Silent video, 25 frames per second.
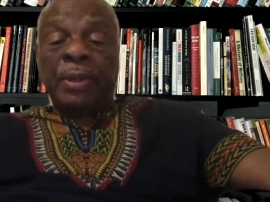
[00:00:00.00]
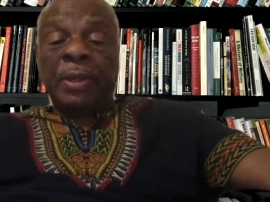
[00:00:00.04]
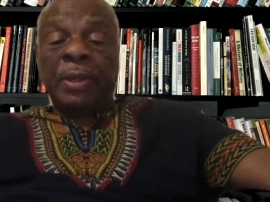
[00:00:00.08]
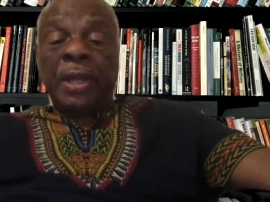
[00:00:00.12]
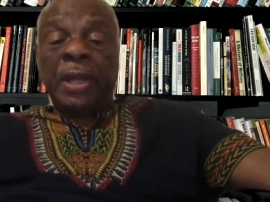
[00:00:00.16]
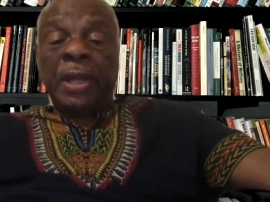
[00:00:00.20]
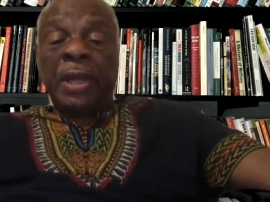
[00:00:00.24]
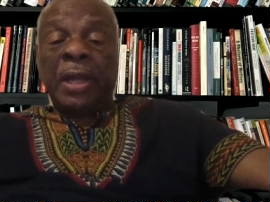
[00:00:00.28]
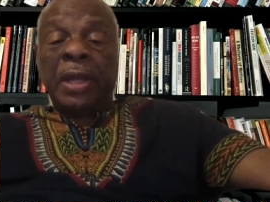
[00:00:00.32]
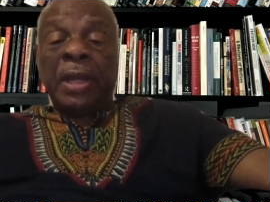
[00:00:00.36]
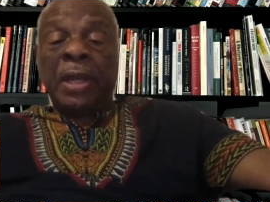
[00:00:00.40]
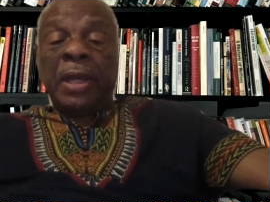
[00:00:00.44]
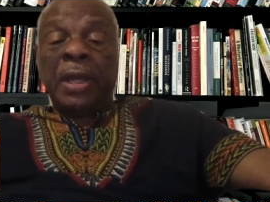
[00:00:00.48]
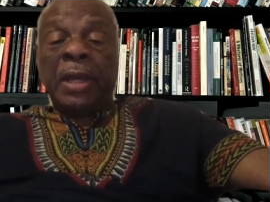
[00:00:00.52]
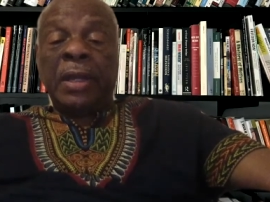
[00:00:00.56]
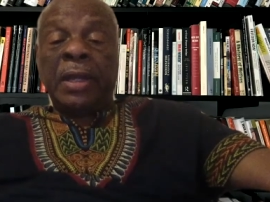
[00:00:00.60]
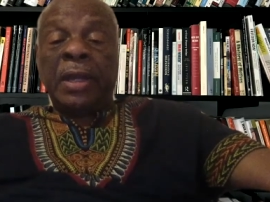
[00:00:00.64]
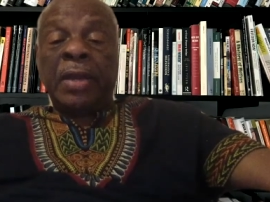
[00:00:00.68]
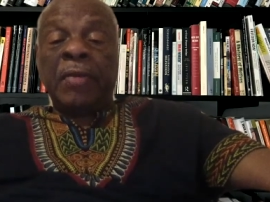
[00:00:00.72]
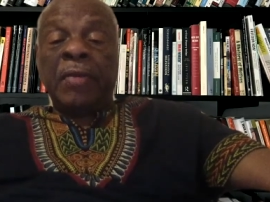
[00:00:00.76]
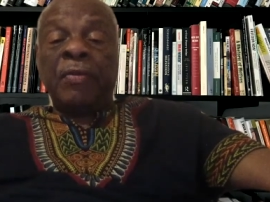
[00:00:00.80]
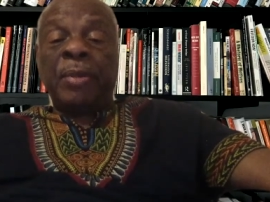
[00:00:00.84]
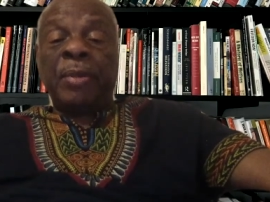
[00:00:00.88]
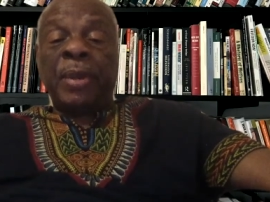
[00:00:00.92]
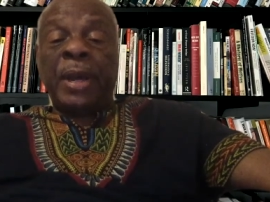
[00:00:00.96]
And
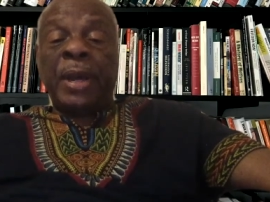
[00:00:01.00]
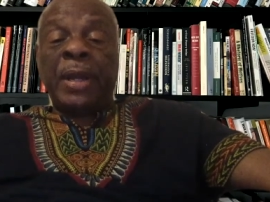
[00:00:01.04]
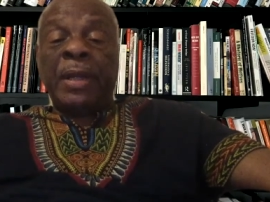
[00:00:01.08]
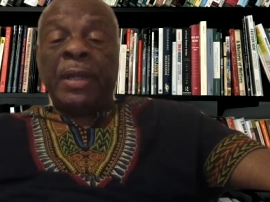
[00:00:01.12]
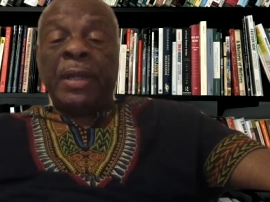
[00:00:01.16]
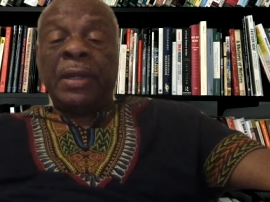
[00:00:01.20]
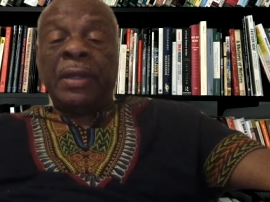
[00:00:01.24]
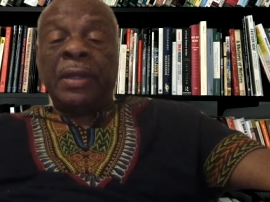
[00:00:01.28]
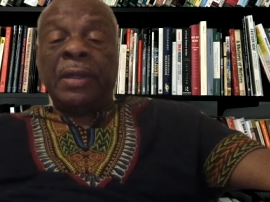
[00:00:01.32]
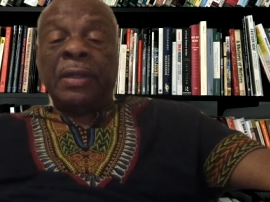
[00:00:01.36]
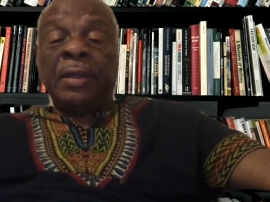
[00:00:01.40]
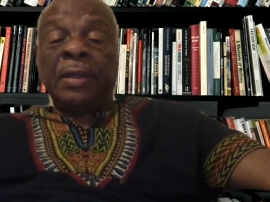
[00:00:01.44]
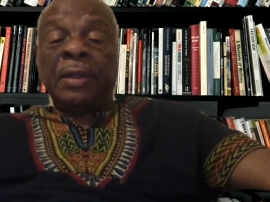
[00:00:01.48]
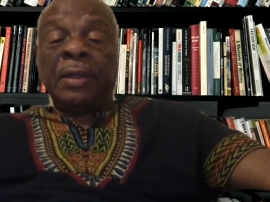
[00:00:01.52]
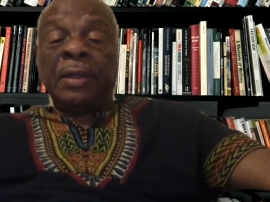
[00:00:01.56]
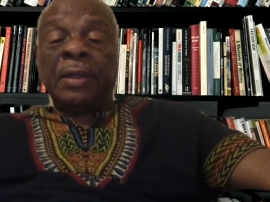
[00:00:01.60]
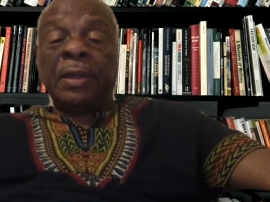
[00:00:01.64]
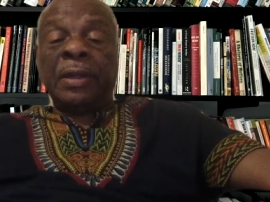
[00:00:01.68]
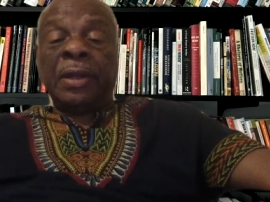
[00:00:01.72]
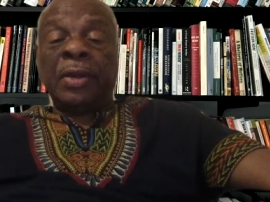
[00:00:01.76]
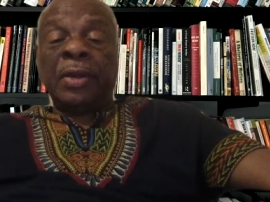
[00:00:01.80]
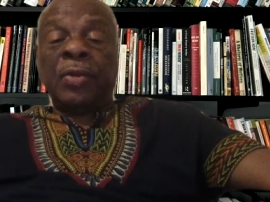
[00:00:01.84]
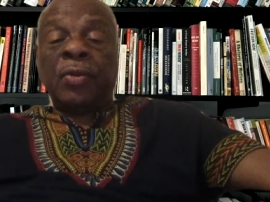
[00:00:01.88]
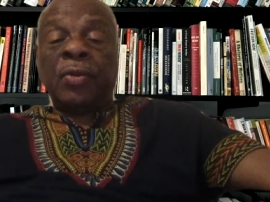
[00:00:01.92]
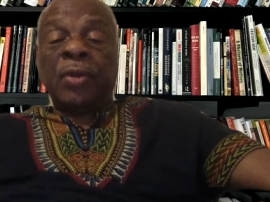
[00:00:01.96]
everybody
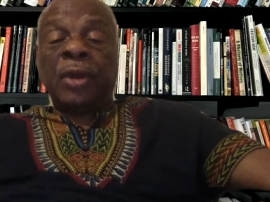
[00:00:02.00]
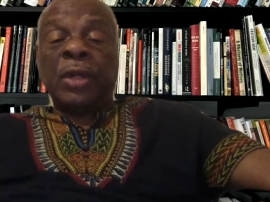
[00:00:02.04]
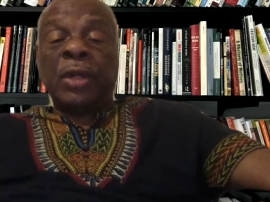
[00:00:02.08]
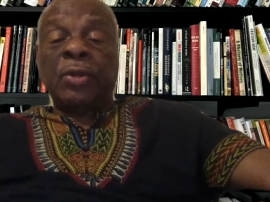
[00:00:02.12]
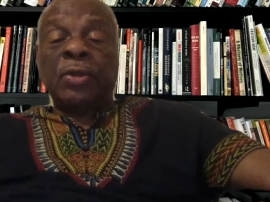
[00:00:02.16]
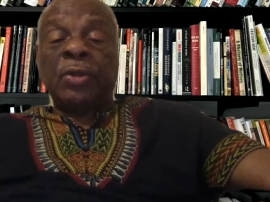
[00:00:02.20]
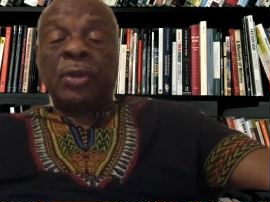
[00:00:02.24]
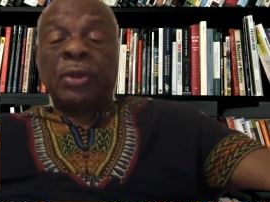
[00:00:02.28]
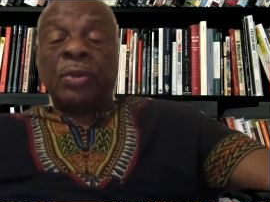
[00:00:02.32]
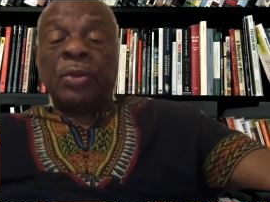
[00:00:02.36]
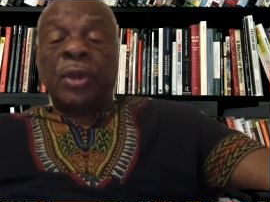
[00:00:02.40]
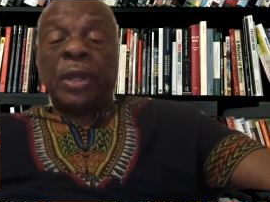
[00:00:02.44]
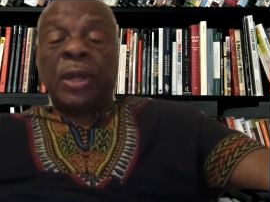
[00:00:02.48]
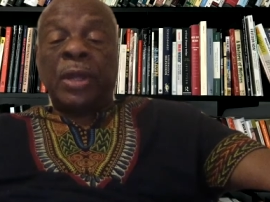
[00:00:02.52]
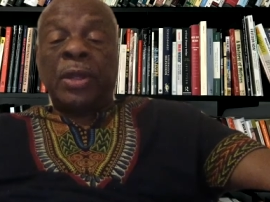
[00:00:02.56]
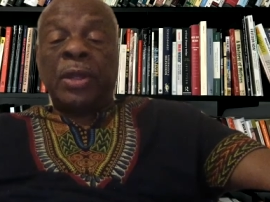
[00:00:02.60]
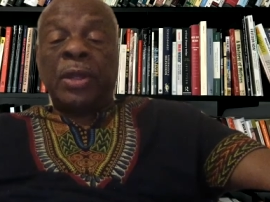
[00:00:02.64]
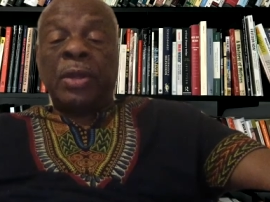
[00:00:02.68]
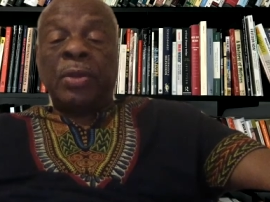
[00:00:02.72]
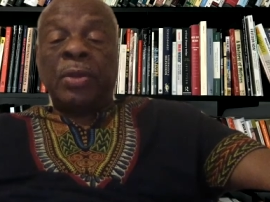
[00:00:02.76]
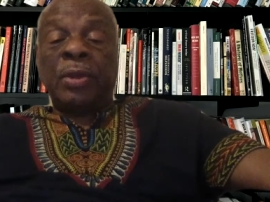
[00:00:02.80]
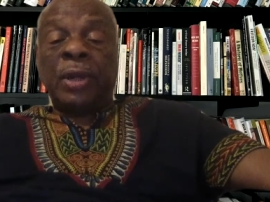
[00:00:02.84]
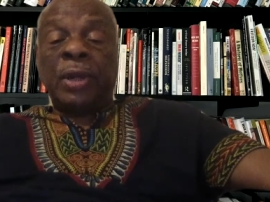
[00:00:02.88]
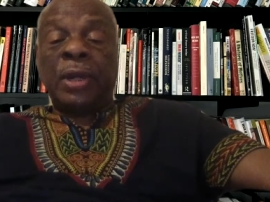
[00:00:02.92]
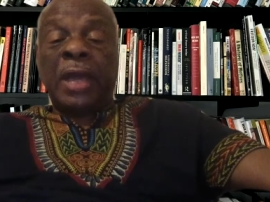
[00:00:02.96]
agreed to it, whether you were
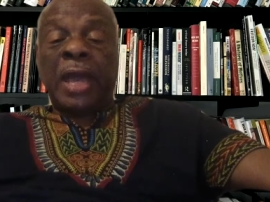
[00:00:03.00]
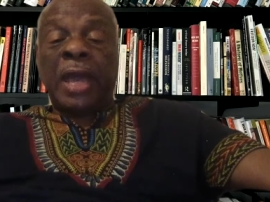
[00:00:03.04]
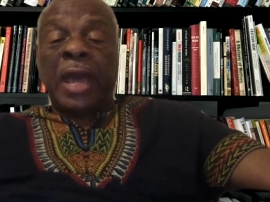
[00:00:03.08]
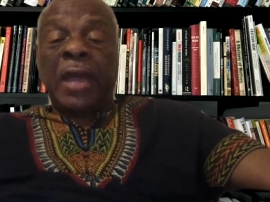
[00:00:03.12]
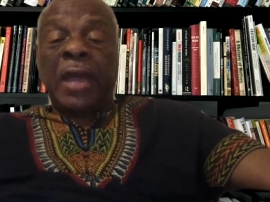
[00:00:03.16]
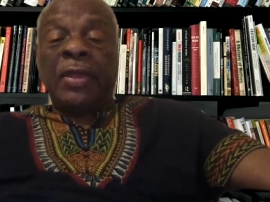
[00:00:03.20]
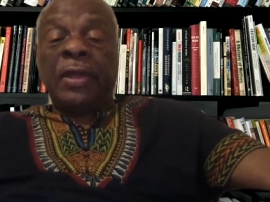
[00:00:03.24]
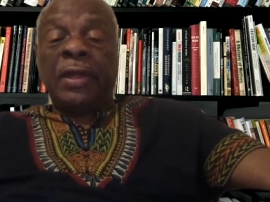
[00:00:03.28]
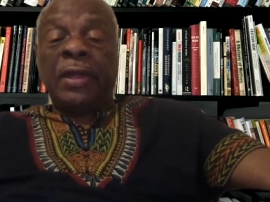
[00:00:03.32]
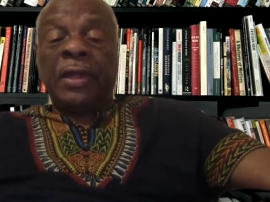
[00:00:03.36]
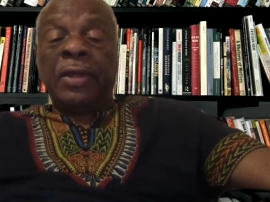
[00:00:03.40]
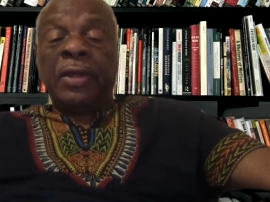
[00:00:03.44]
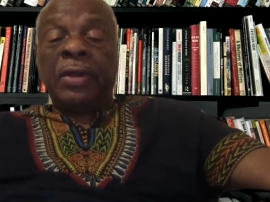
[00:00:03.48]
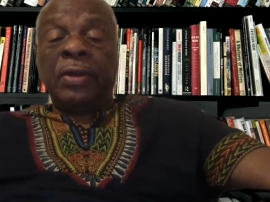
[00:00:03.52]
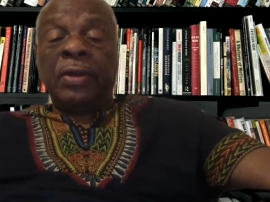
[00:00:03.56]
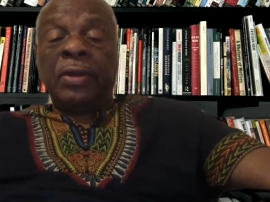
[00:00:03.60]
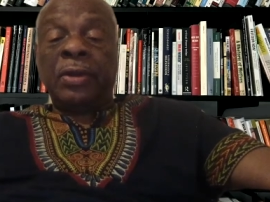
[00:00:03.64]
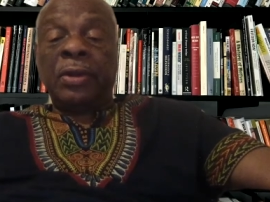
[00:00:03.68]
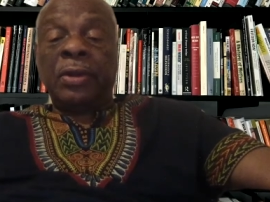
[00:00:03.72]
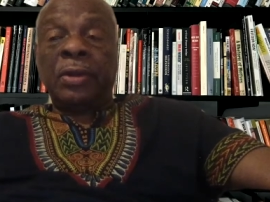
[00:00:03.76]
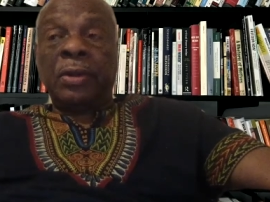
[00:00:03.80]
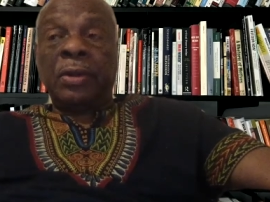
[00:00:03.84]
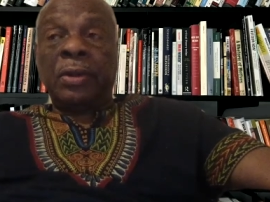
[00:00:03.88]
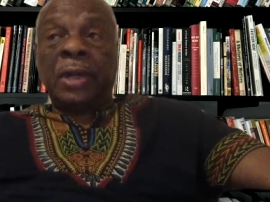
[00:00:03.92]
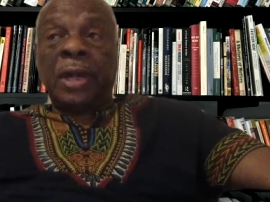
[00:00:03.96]
Catholic
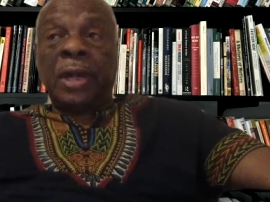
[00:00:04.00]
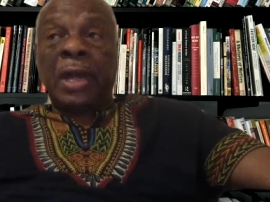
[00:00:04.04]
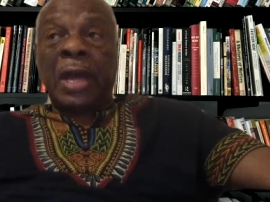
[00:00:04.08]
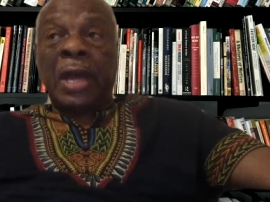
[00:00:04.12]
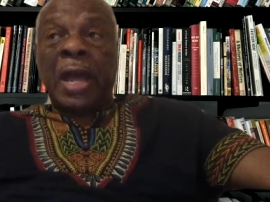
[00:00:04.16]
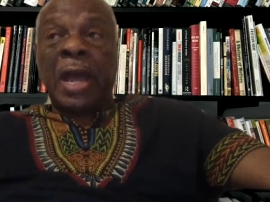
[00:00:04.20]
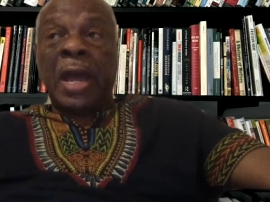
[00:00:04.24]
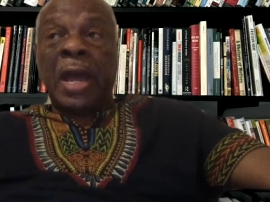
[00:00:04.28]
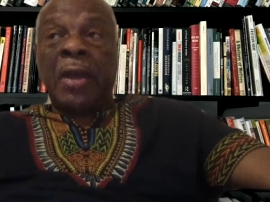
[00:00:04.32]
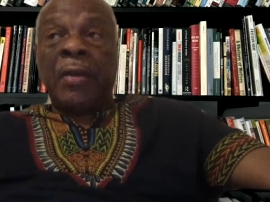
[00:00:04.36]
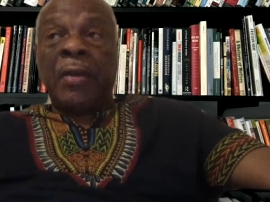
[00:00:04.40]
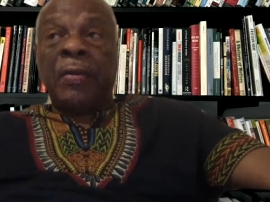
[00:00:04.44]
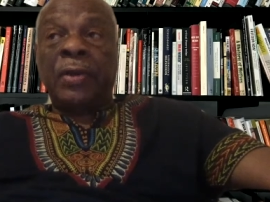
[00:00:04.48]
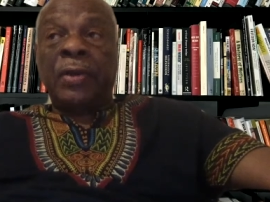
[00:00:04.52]
or Irish,